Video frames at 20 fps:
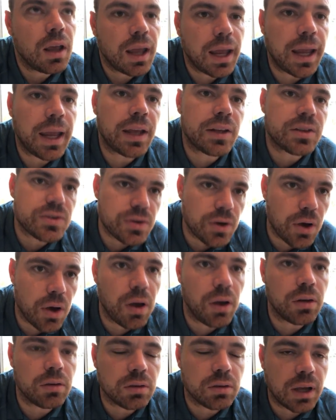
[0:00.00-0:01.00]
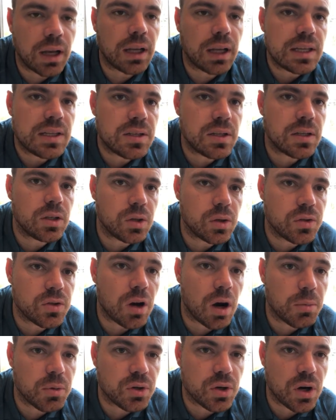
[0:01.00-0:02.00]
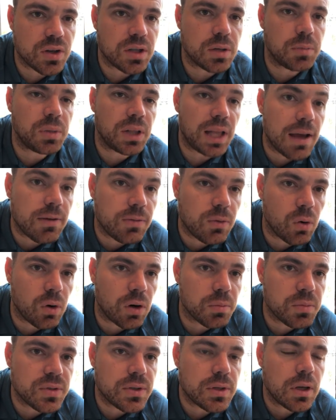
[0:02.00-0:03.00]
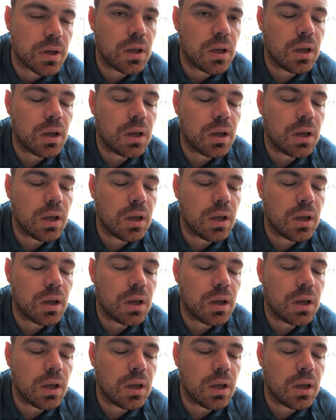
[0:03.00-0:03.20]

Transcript: hands-on, kind of easy-to-use arbitraging platforms